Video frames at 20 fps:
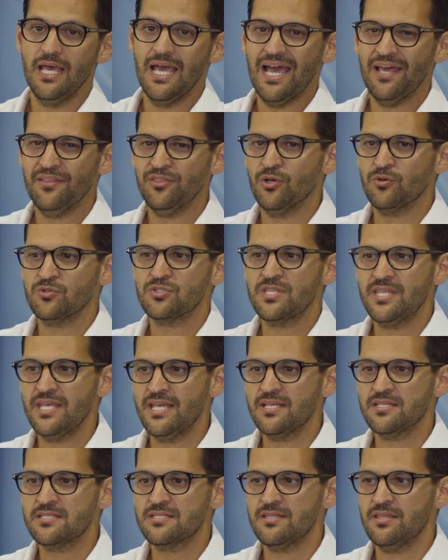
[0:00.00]
And those
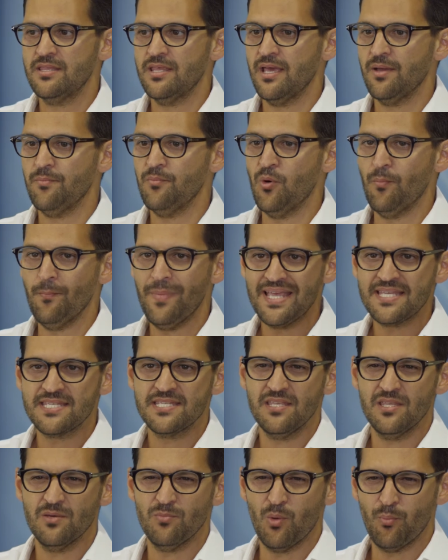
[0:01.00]
things, they're more
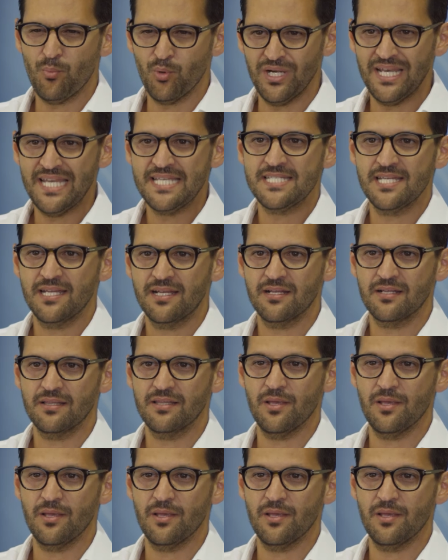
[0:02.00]
messy, they're more political,